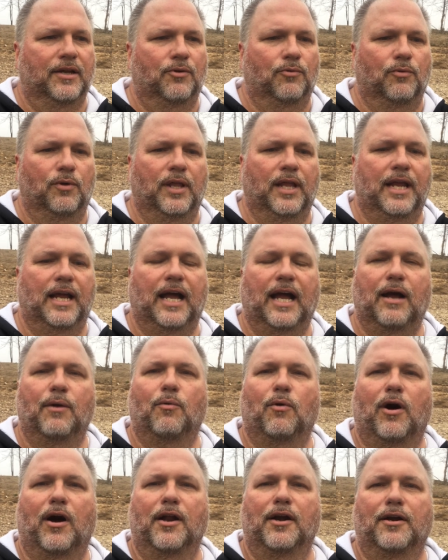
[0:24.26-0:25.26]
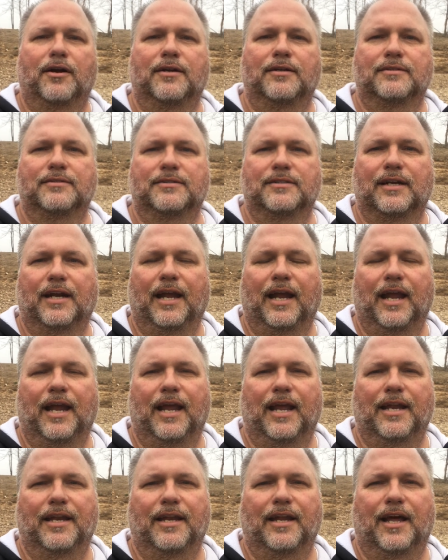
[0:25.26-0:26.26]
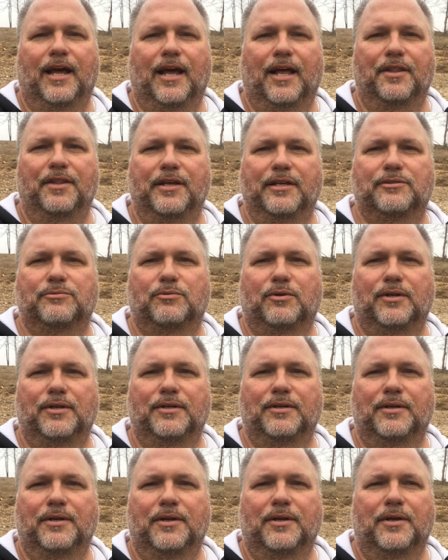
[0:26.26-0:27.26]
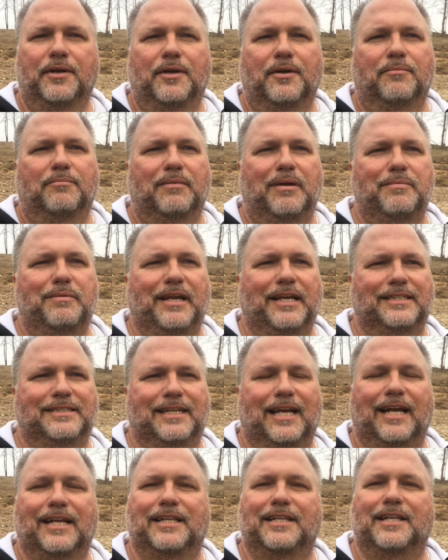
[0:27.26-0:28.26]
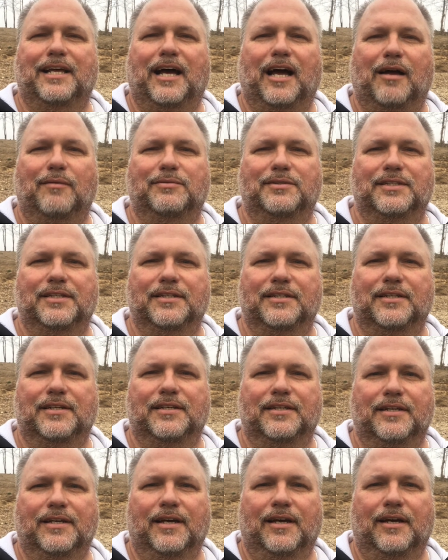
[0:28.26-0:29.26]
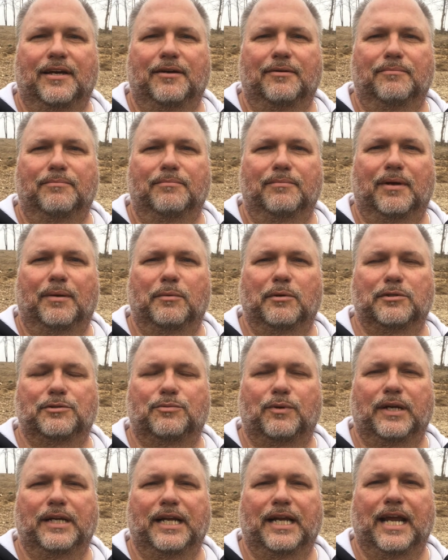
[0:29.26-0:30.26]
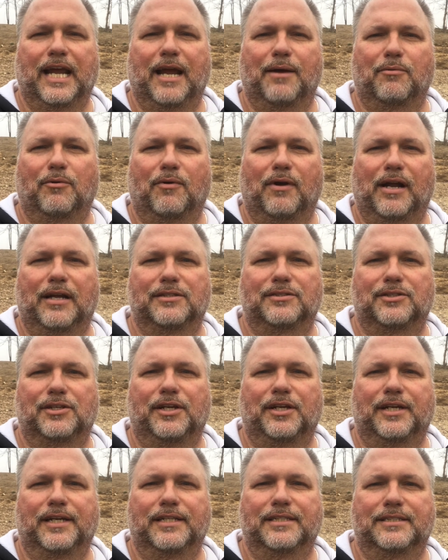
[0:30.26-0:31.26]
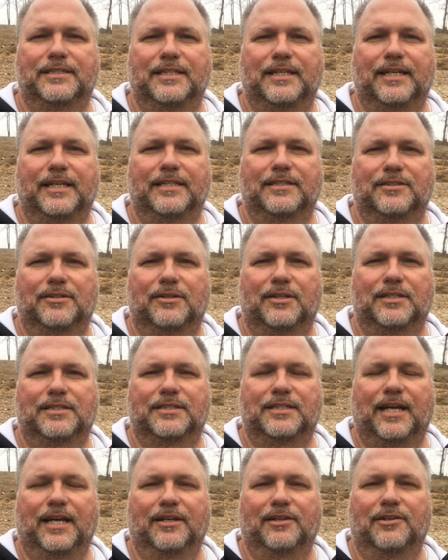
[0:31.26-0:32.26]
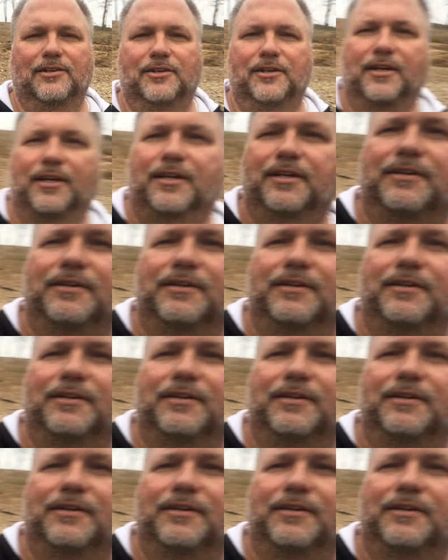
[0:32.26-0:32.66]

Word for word: really high water. And uh, this one, maybe exactly the opposite. Um, I'm gonna swing the camera around so you can see. So let's take a look.